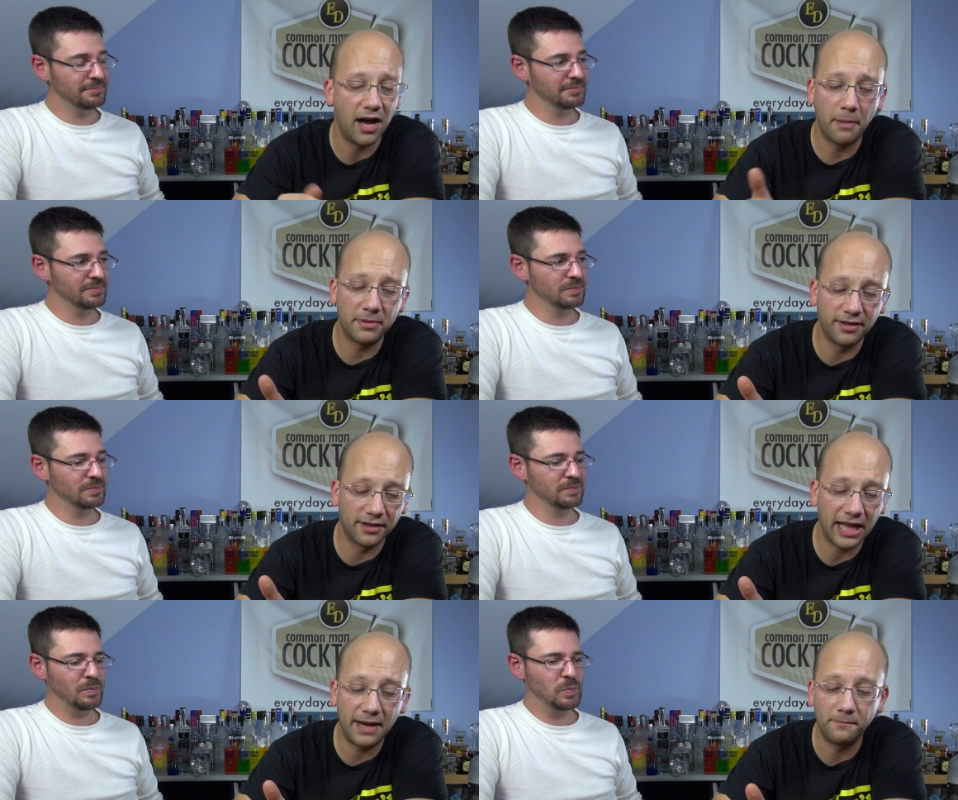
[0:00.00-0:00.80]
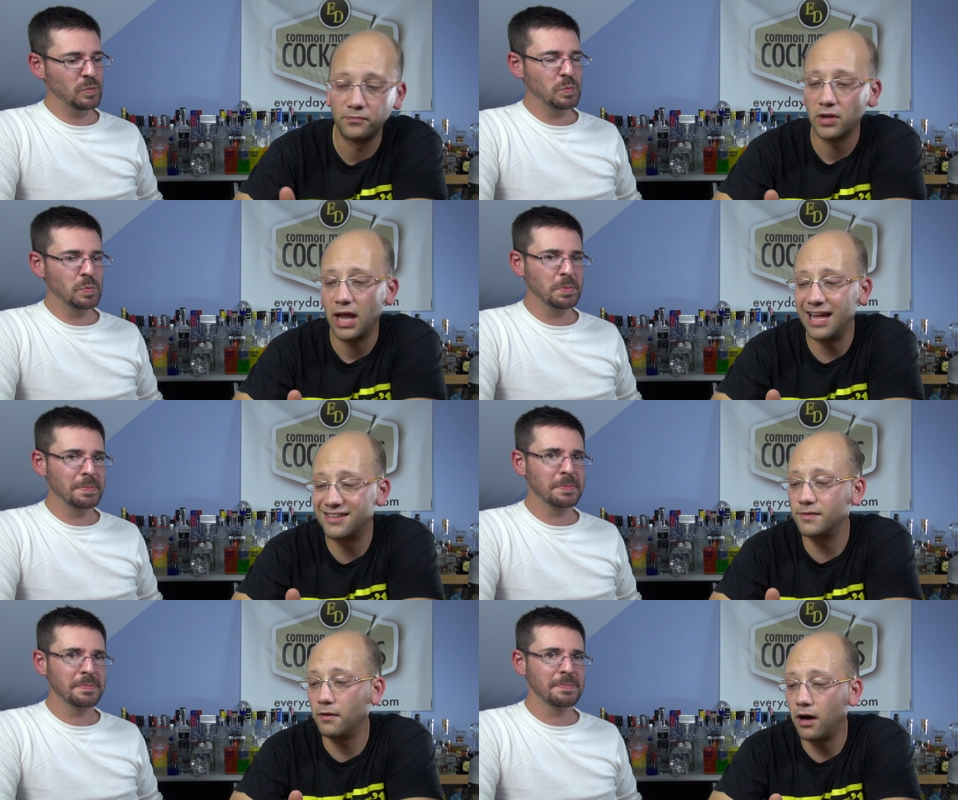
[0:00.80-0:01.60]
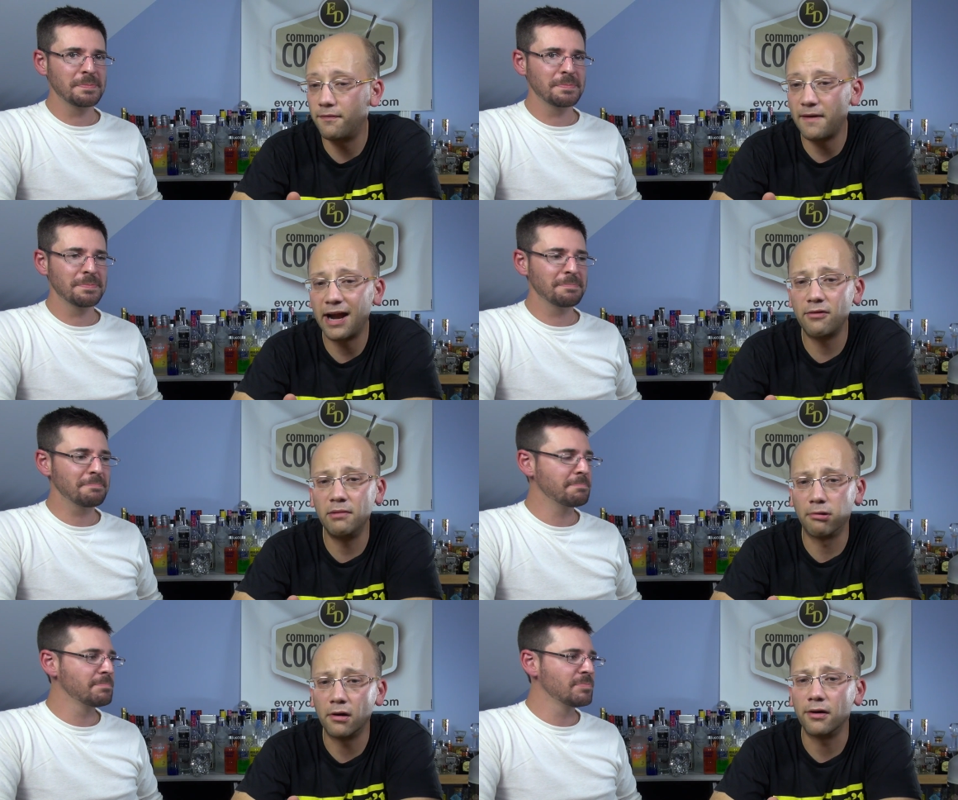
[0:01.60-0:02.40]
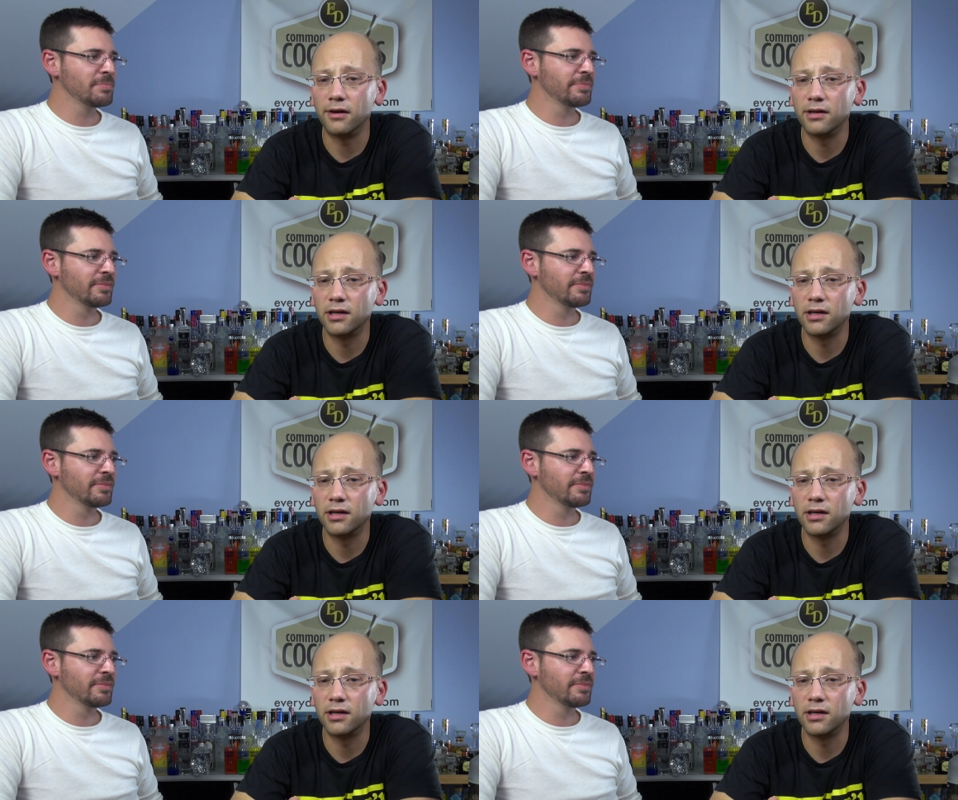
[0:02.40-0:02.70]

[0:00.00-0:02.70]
Speaker 1: Up until then, it's a fiery burn